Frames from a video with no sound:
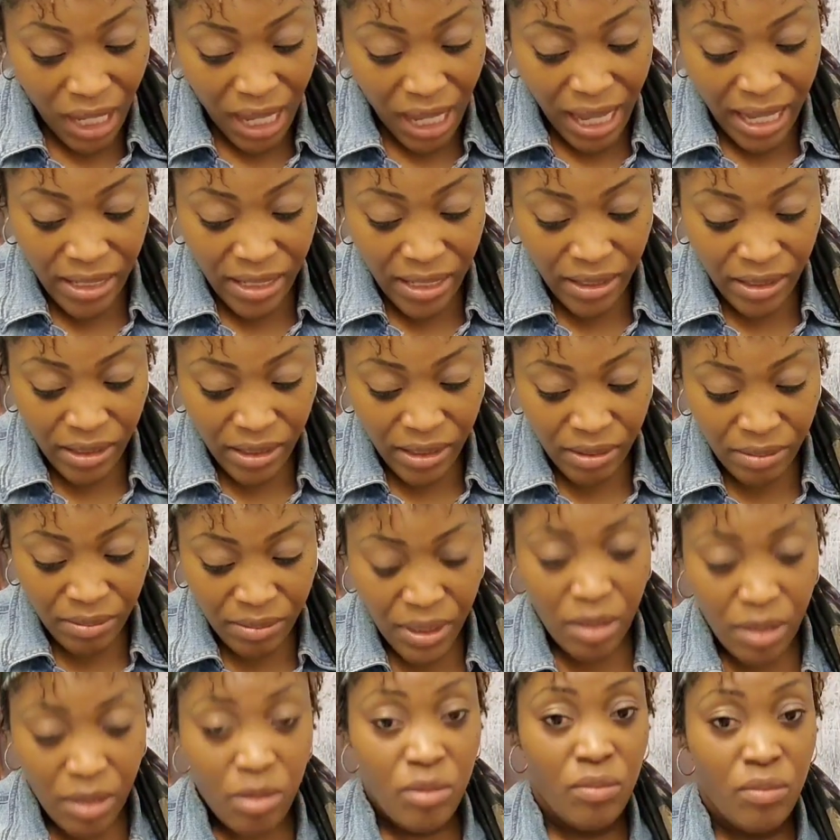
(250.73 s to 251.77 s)
I
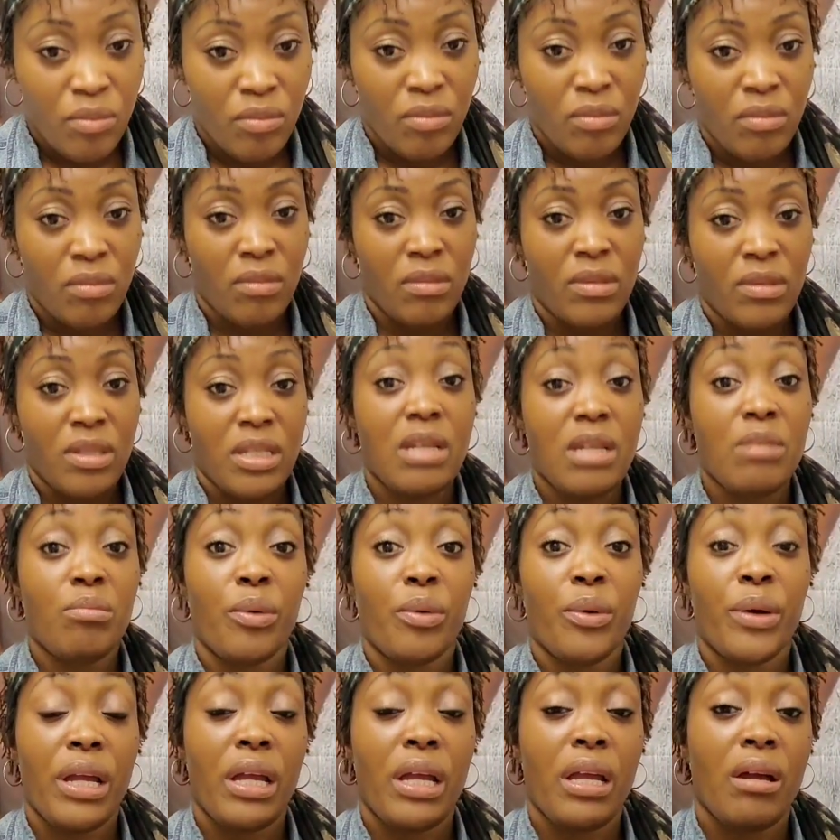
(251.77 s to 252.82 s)
did
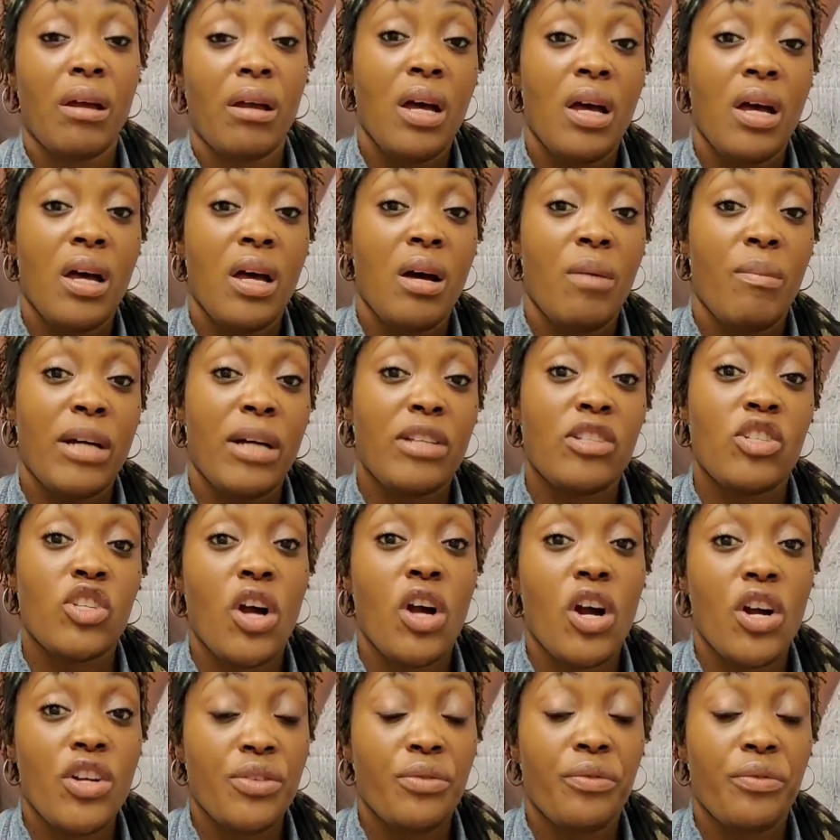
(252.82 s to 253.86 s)
bring my
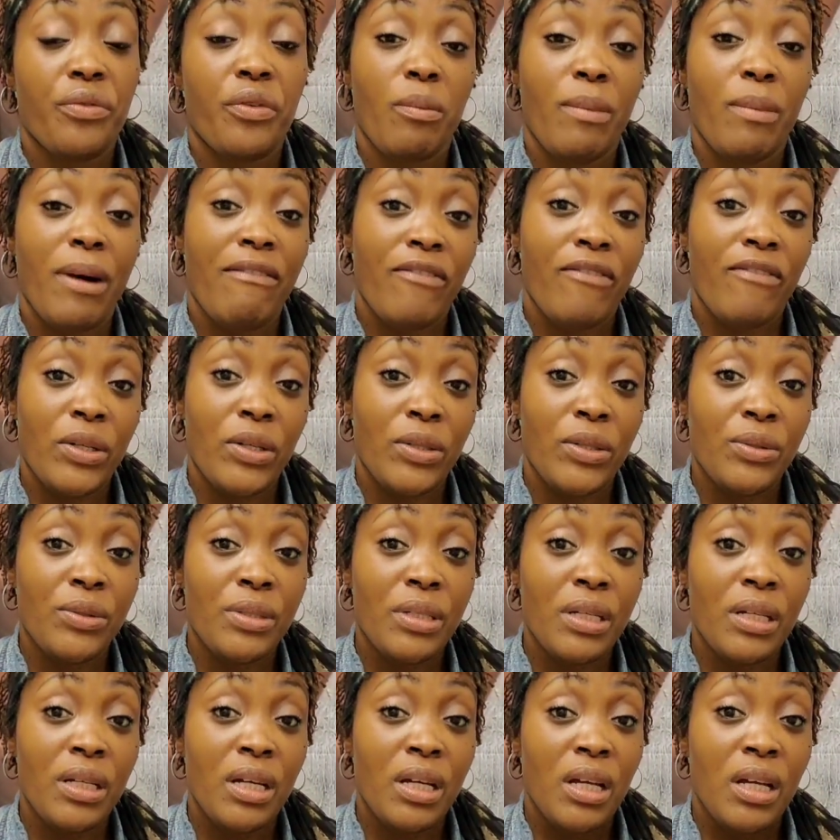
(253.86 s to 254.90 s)
charger for my
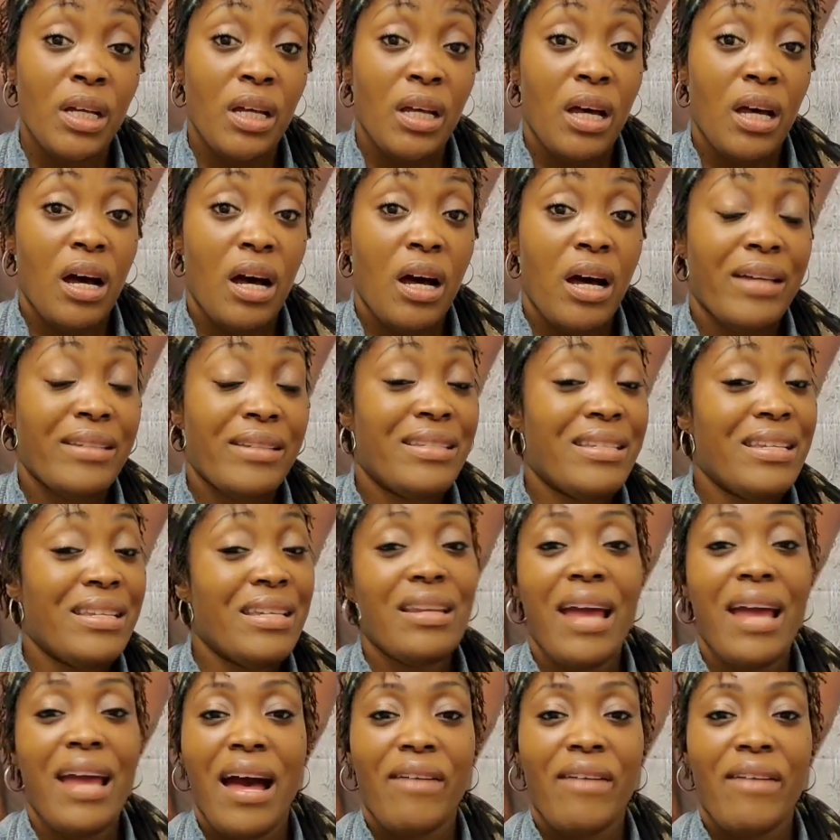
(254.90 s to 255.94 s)
phone. I
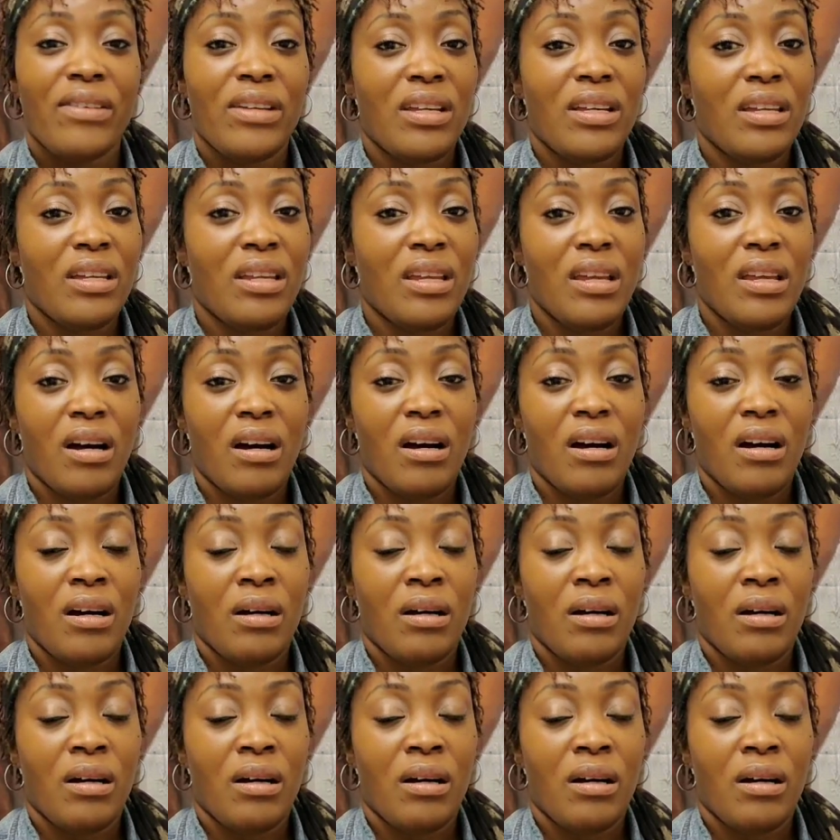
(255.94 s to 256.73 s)
didn't have any